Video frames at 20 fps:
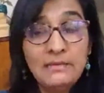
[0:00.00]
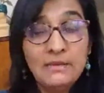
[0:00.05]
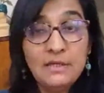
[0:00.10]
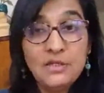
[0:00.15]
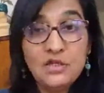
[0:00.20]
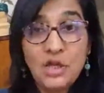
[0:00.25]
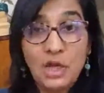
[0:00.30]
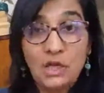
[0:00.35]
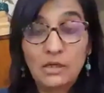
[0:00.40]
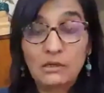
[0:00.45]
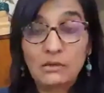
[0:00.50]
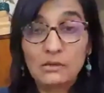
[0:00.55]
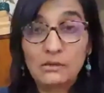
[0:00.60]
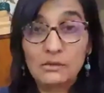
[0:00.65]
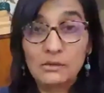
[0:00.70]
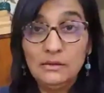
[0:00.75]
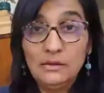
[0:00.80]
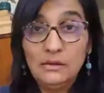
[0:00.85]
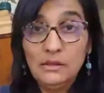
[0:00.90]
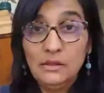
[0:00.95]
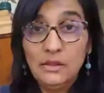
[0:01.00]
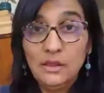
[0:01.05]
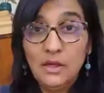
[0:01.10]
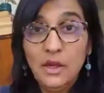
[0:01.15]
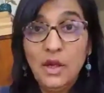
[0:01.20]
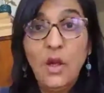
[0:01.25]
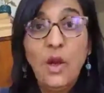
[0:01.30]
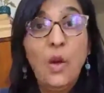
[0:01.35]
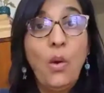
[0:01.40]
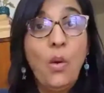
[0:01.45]
the jungle,
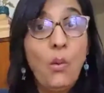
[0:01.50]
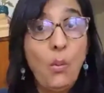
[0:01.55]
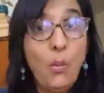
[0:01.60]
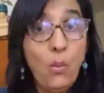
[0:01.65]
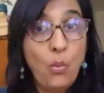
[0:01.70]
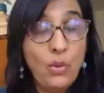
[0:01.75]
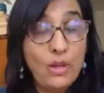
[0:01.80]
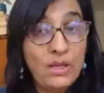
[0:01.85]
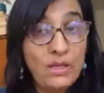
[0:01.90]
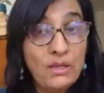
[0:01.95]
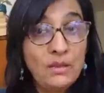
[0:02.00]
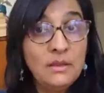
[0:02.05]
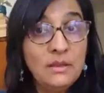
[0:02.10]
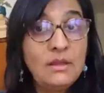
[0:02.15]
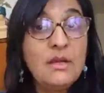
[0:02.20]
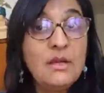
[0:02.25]
in the